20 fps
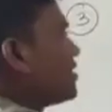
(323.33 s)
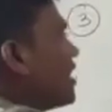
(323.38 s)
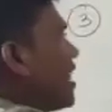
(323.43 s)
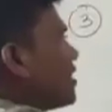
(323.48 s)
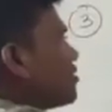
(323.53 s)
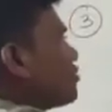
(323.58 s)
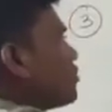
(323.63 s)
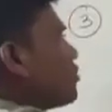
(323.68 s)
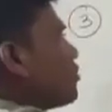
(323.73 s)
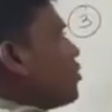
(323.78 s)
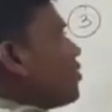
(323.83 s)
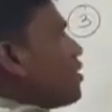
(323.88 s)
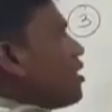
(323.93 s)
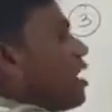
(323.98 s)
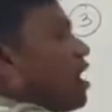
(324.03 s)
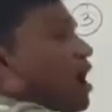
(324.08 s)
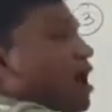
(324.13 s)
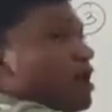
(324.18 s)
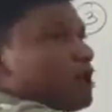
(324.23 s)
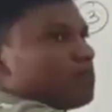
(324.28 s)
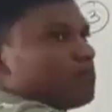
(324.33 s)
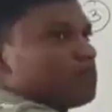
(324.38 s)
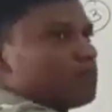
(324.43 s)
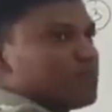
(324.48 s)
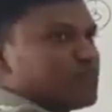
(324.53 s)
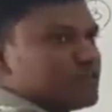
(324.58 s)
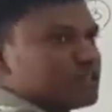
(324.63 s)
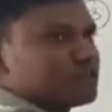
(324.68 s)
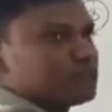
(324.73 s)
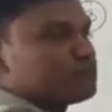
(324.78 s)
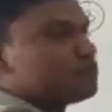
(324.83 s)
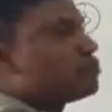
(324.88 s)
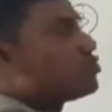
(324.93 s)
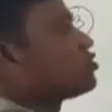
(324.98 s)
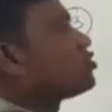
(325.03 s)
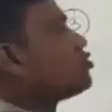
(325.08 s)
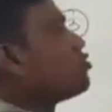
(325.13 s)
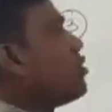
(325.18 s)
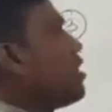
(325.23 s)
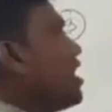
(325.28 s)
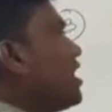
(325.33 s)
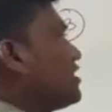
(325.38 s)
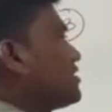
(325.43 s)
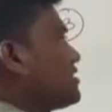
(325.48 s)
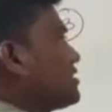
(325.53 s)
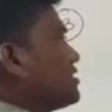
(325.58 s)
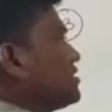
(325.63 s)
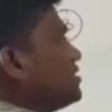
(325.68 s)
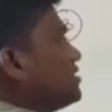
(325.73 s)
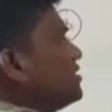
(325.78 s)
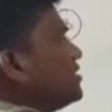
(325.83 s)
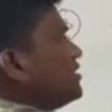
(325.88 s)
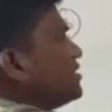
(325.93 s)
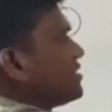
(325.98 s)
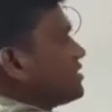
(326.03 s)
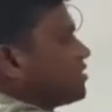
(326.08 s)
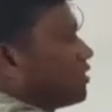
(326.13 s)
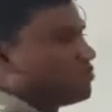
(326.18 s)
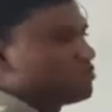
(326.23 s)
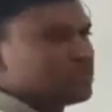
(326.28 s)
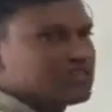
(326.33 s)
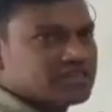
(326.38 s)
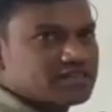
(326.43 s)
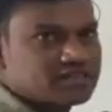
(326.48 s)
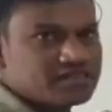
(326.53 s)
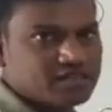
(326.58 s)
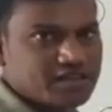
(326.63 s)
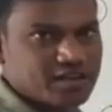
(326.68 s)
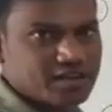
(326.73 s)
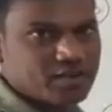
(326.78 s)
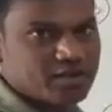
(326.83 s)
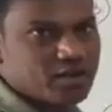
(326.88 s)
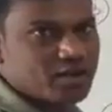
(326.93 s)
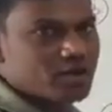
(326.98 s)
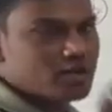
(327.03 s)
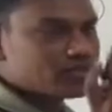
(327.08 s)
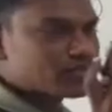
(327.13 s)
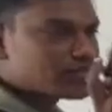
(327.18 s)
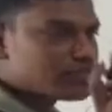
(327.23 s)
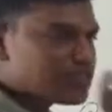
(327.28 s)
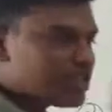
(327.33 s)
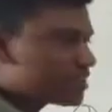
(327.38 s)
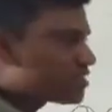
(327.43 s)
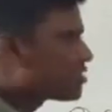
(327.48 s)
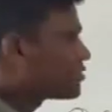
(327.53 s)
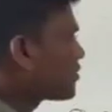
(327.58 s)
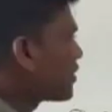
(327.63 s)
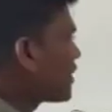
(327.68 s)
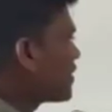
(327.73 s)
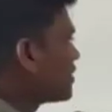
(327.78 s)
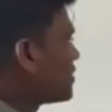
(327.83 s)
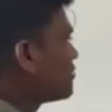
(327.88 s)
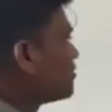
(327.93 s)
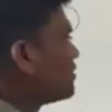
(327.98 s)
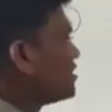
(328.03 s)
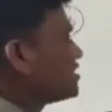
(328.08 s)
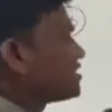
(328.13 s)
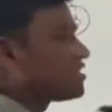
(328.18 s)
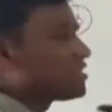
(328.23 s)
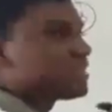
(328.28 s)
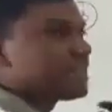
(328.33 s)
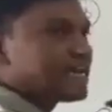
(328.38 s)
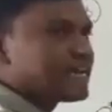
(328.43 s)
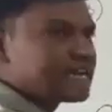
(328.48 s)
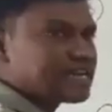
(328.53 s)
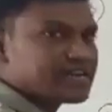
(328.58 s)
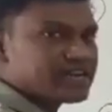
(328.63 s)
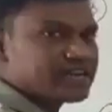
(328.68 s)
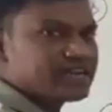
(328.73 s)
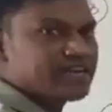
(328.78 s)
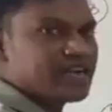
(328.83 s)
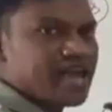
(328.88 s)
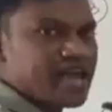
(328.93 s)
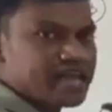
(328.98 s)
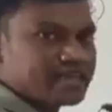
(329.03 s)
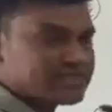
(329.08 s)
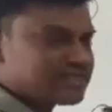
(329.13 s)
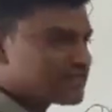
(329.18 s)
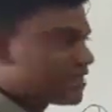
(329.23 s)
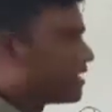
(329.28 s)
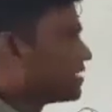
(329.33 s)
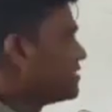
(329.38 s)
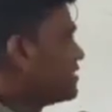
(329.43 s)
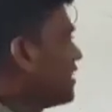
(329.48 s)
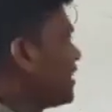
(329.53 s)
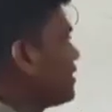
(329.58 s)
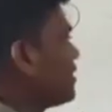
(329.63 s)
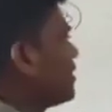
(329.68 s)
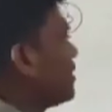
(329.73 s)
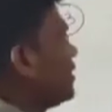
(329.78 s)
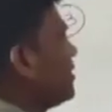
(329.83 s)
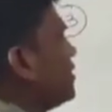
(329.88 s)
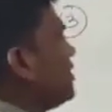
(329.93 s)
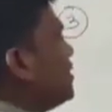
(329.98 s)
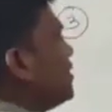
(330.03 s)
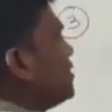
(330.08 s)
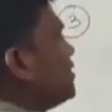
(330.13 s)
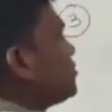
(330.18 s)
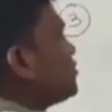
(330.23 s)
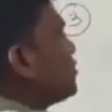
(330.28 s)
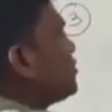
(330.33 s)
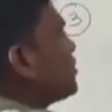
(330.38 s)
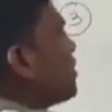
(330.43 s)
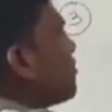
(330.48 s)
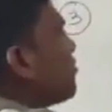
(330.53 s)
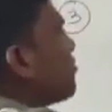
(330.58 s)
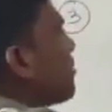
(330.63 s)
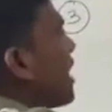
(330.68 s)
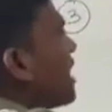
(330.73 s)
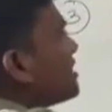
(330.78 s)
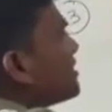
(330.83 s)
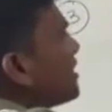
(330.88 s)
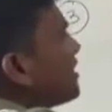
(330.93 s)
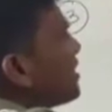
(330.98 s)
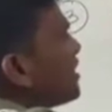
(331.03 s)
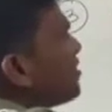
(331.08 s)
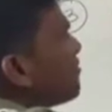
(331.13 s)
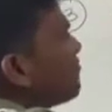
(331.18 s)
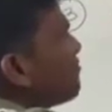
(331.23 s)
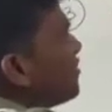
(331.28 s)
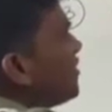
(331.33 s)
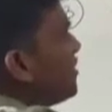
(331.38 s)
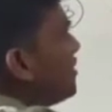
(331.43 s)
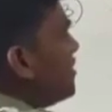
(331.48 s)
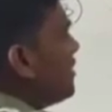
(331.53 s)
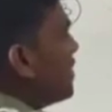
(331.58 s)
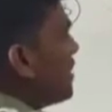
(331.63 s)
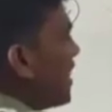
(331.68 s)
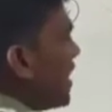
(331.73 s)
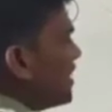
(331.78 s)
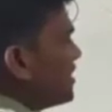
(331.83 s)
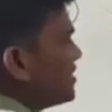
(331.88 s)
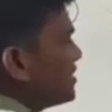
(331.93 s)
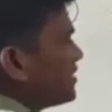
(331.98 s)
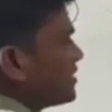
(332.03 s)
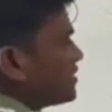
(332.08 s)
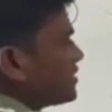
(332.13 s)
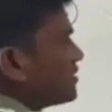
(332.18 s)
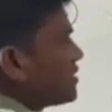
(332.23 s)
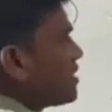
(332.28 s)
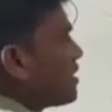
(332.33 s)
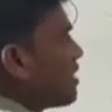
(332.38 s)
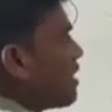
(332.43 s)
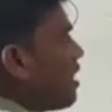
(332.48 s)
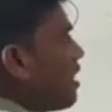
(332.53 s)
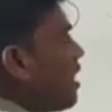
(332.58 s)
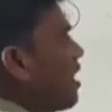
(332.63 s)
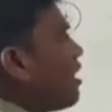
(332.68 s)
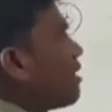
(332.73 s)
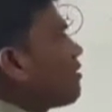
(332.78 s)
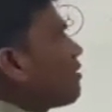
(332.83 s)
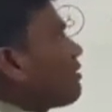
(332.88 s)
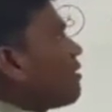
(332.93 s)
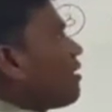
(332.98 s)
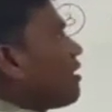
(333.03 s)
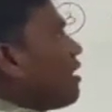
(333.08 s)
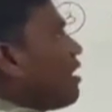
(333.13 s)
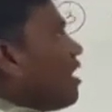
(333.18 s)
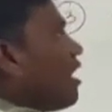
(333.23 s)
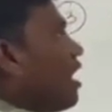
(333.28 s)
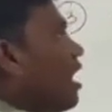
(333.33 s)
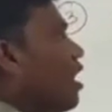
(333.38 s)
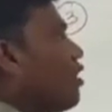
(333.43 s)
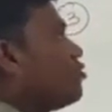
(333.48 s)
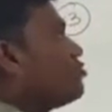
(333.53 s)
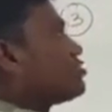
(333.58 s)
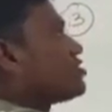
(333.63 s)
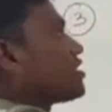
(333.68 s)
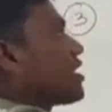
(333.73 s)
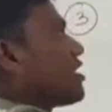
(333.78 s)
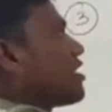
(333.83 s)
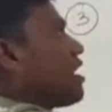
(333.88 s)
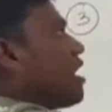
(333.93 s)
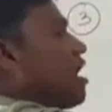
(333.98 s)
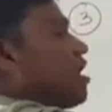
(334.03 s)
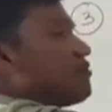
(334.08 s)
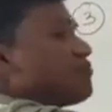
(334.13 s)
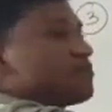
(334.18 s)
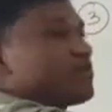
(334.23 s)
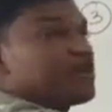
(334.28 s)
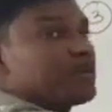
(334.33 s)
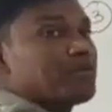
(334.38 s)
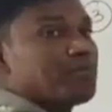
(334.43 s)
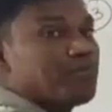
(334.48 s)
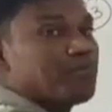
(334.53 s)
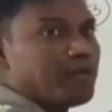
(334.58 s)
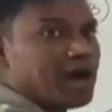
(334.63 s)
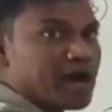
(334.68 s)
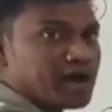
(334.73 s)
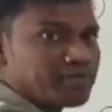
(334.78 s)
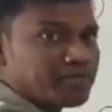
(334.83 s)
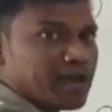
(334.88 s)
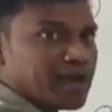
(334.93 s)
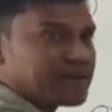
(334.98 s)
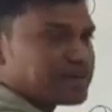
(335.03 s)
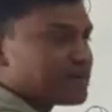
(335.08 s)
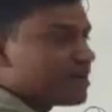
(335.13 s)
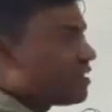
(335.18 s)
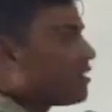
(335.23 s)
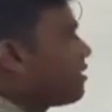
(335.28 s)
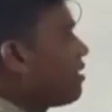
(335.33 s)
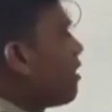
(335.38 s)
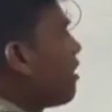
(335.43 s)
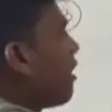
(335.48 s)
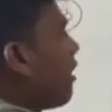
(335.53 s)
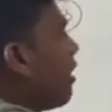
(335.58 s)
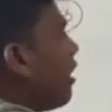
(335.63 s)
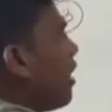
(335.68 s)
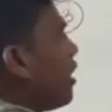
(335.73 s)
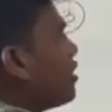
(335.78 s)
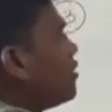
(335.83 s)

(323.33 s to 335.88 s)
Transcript: the north pole always moves towards south is there. So that's why means directly I said that. So the magnetic field lines are outside of a bar magnet